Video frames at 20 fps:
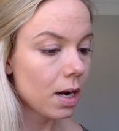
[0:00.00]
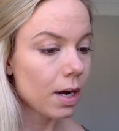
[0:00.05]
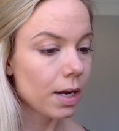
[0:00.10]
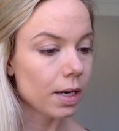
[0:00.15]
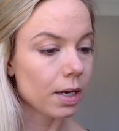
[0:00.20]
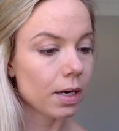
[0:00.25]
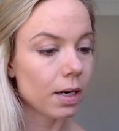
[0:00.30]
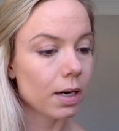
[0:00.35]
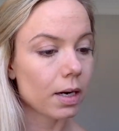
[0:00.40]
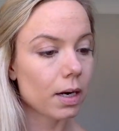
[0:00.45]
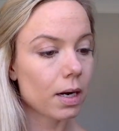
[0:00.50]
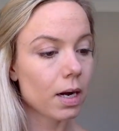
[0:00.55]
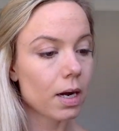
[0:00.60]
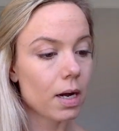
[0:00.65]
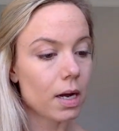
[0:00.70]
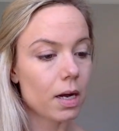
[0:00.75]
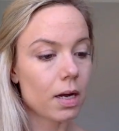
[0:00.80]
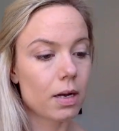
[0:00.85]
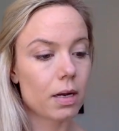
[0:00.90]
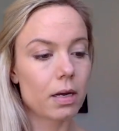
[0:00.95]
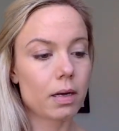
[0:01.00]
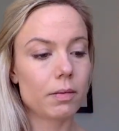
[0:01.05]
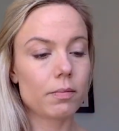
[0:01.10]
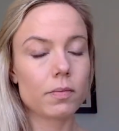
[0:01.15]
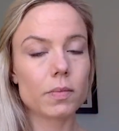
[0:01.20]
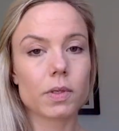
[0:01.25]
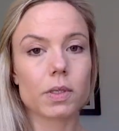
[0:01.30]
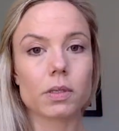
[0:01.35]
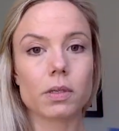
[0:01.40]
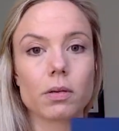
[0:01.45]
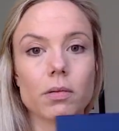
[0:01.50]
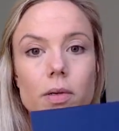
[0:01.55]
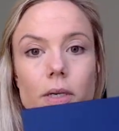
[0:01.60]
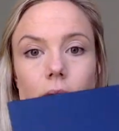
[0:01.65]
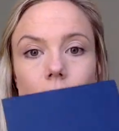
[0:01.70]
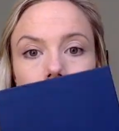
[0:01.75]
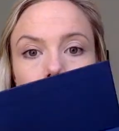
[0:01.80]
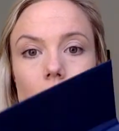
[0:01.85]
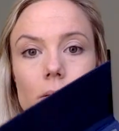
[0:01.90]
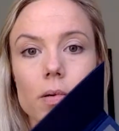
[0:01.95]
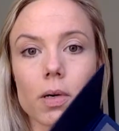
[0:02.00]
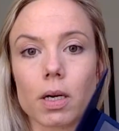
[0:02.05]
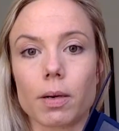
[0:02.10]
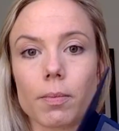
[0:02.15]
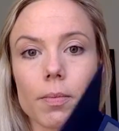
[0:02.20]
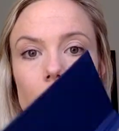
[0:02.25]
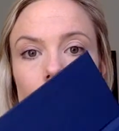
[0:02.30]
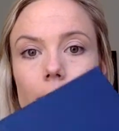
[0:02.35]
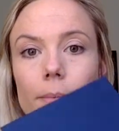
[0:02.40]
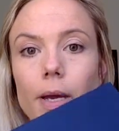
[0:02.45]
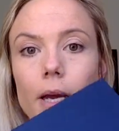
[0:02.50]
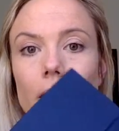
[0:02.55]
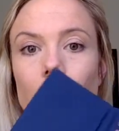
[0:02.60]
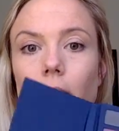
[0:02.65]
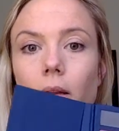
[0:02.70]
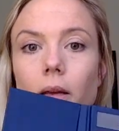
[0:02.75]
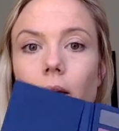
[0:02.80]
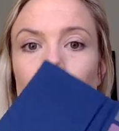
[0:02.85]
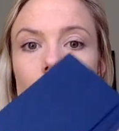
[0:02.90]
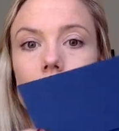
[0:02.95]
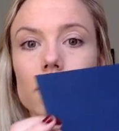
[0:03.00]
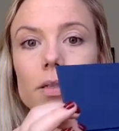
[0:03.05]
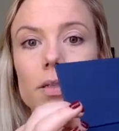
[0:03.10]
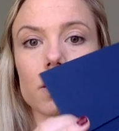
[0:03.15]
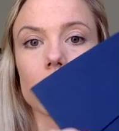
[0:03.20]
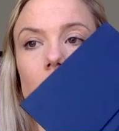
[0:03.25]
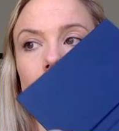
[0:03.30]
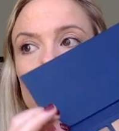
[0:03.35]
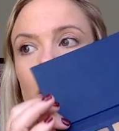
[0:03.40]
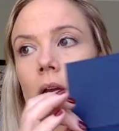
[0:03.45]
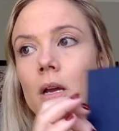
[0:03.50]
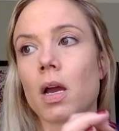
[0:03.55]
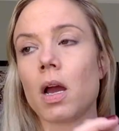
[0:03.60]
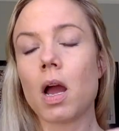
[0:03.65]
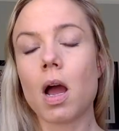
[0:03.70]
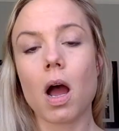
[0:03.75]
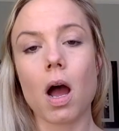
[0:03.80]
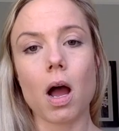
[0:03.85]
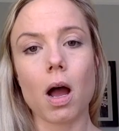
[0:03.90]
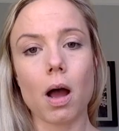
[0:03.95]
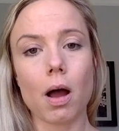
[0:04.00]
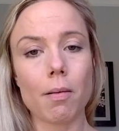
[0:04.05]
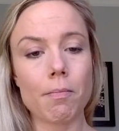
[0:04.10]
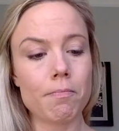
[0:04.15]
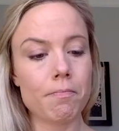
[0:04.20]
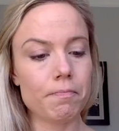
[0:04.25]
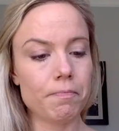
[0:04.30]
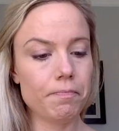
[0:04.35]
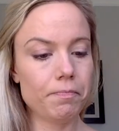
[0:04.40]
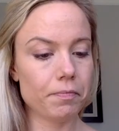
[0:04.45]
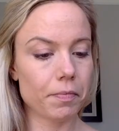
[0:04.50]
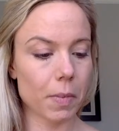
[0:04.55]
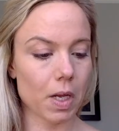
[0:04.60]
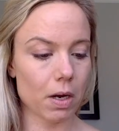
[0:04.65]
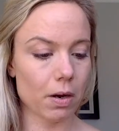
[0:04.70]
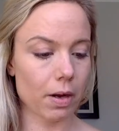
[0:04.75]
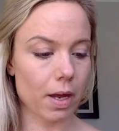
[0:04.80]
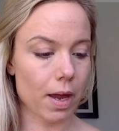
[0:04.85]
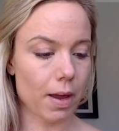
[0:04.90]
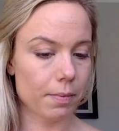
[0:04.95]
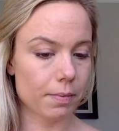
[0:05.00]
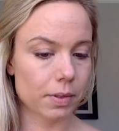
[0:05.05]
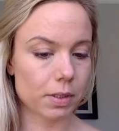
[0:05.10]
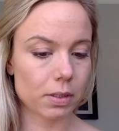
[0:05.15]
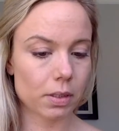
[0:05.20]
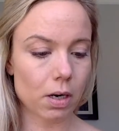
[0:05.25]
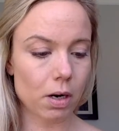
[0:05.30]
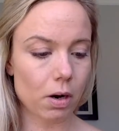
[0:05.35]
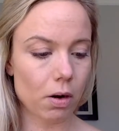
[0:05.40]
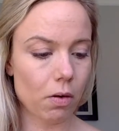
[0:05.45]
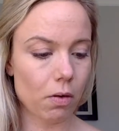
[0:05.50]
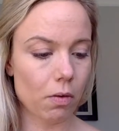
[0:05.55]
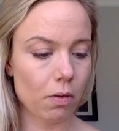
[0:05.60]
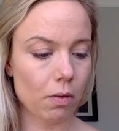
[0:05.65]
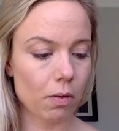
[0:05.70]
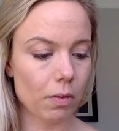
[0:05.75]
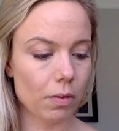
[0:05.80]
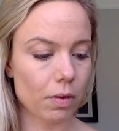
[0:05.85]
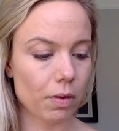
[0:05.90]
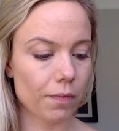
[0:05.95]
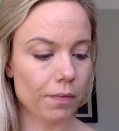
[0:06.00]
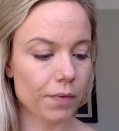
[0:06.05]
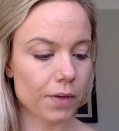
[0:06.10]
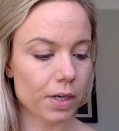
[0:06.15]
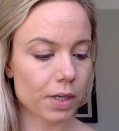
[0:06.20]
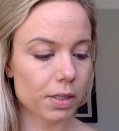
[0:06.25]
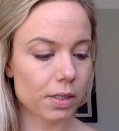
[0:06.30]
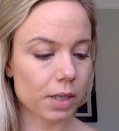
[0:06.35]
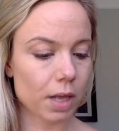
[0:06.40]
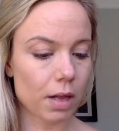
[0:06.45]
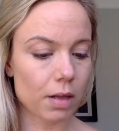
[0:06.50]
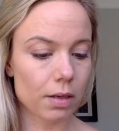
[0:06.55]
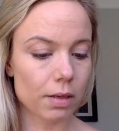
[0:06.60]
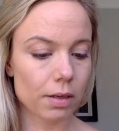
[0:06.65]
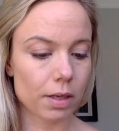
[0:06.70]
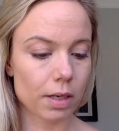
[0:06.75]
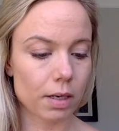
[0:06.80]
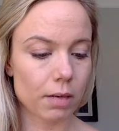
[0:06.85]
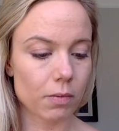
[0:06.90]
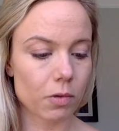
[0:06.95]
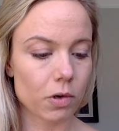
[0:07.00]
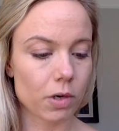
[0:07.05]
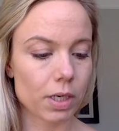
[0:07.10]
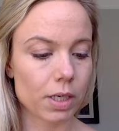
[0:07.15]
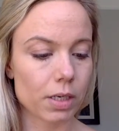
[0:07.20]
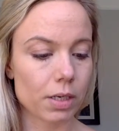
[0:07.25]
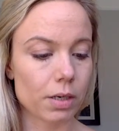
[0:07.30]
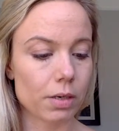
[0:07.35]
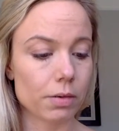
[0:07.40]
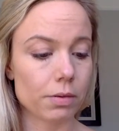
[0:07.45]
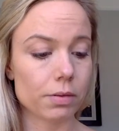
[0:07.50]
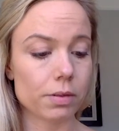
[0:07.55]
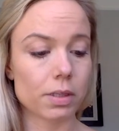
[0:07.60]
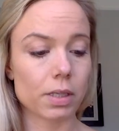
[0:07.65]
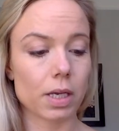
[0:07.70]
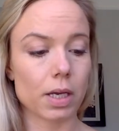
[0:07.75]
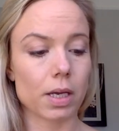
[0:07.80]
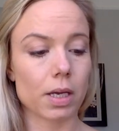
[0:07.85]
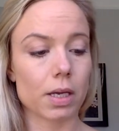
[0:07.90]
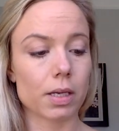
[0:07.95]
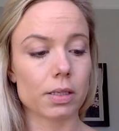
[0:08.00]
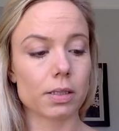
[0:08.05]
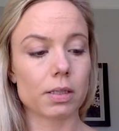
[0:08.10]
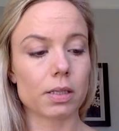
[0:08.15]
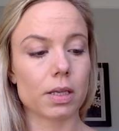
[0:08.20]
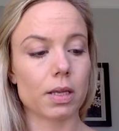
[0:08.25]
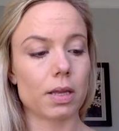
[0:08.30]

Here comes the Winter Warmth palette. Okay, so the first color that I'm going to use is